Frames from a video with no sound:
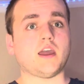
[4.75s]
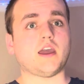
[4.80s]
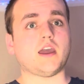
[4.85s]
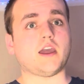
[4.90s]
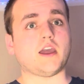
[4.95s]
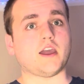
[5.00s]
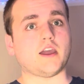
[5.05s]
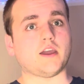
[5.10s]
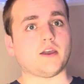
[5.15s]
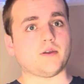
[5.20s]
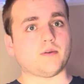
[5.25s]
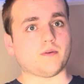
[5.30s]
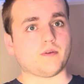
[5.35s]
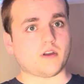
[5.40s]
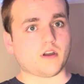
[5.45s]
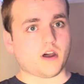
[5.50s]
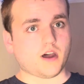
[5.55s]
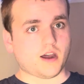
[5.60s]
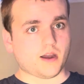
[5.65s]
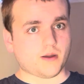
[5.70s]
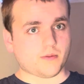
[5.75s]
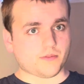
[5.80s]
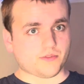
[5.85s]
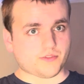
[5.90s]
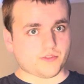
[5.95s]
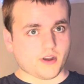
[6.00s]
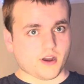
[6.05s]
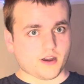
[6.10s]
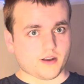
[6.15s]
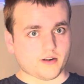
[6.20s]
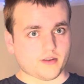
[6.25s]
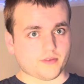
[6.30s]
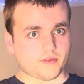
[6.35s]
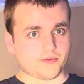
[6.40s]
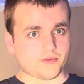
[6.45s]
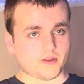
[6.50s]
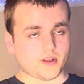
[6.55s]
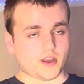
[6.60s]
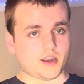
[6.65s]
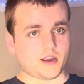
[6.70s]
Hey, um, Sonny
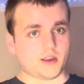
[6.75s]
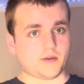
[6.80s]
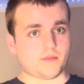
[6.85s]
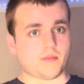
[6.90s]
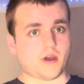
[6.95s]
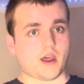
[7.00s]
Flame,